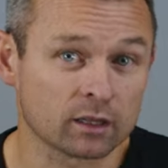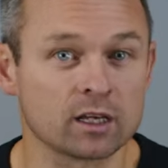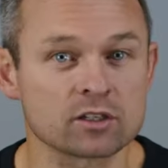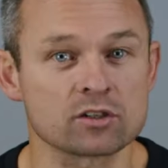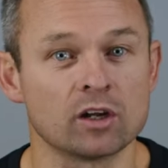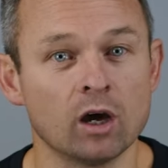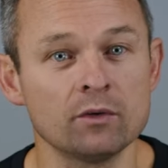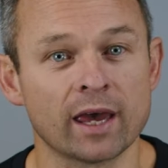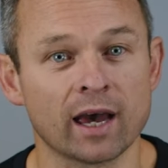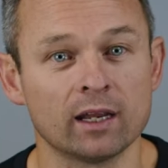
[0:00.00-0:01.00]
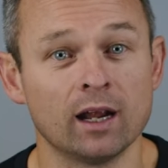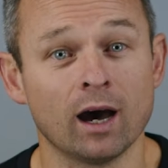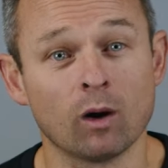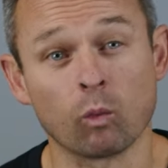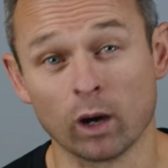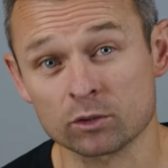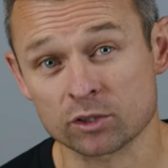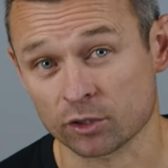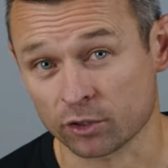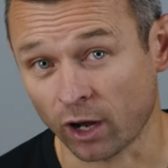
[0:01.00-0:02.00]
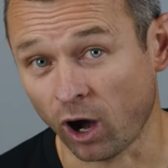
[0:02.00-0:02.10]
there's no doubt a well-tuned